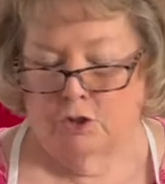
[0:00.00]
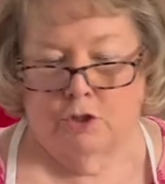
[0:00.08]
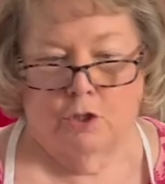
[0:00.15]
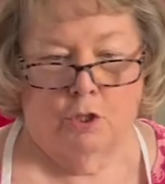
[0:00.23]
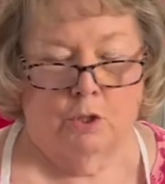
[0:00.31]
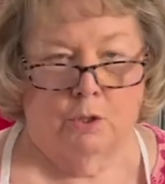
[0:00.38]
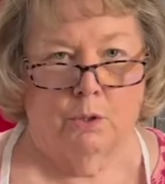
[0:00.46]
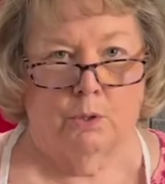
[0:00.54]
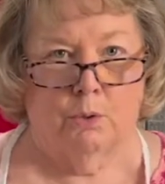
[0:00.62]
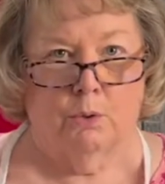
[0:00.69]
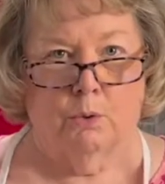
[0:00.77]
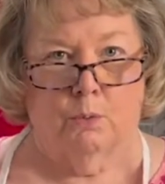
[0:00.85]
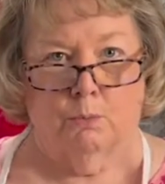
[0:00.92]

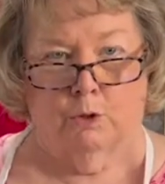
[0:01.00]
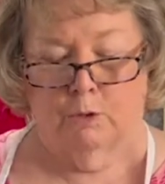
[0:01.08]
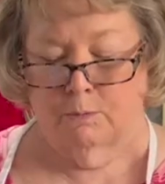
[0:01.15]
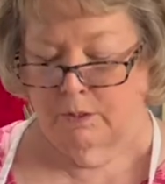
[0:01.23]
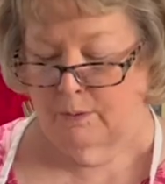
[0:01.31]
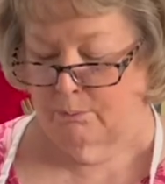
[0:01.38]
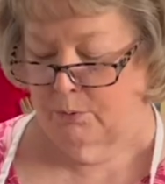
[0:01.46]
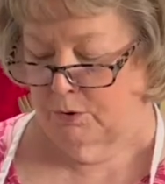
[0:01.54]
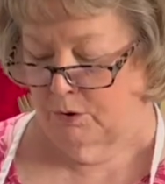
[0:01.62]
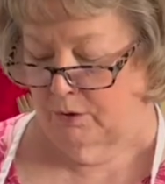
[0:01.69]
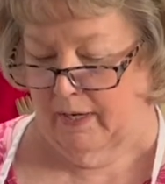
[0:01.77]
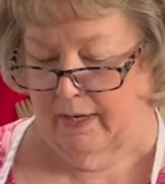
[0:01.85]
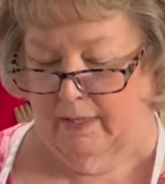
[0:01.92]
2 room
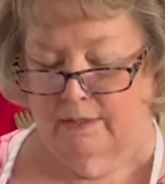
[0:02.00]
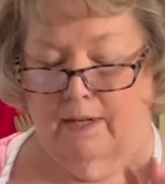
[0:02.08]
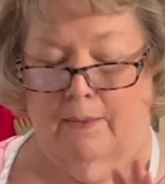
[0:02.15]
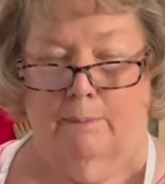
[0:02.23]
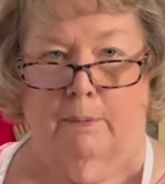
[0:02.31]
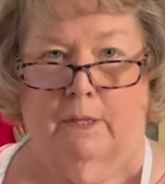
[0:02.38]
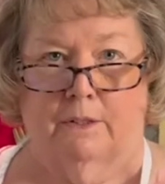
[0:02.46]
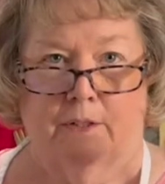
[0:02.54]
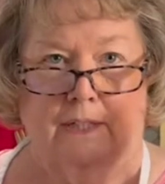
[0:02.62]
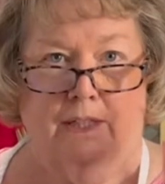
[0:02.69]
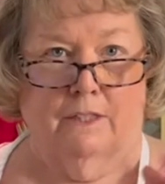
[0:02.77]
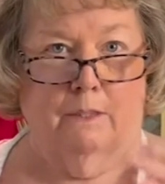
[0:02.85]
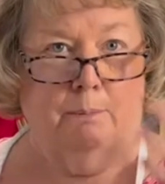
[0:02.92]
temperature eggs. Now the butter
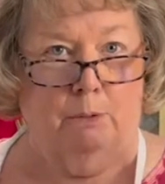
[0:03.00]
needed to be